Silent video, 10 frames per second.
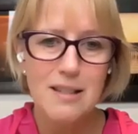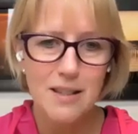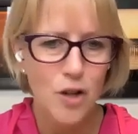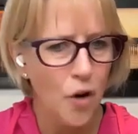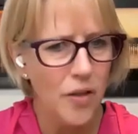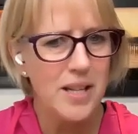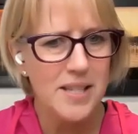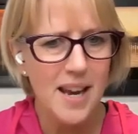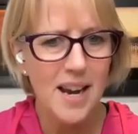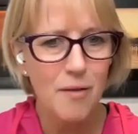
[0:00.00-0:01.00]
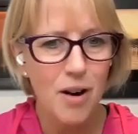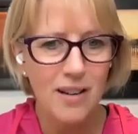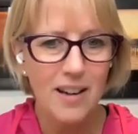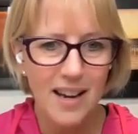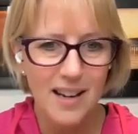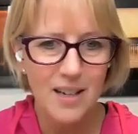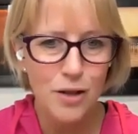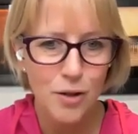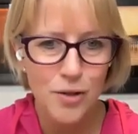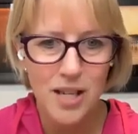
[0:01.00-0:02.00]
You know that saying, right? Adding your
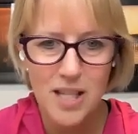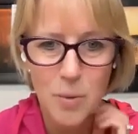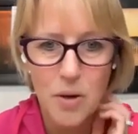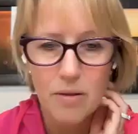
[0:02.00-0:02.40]
2 cents worth.